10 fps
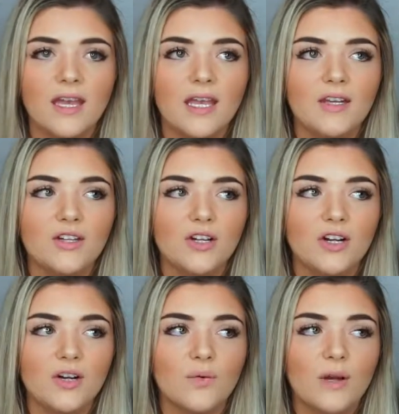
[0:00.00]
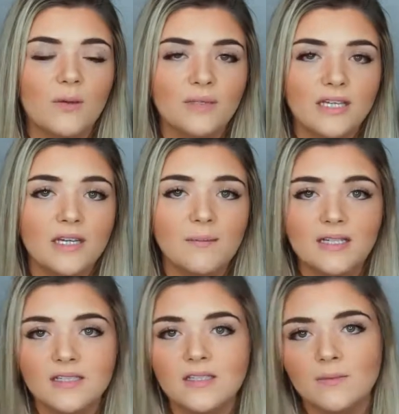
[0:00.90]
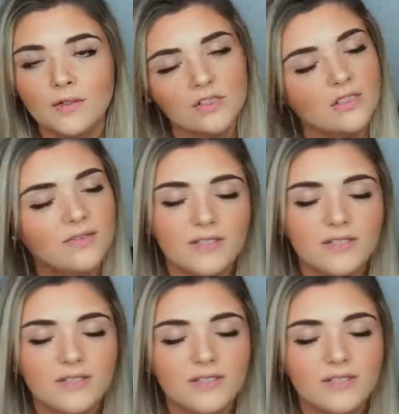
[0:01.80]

and your well-being mentally, emotionally,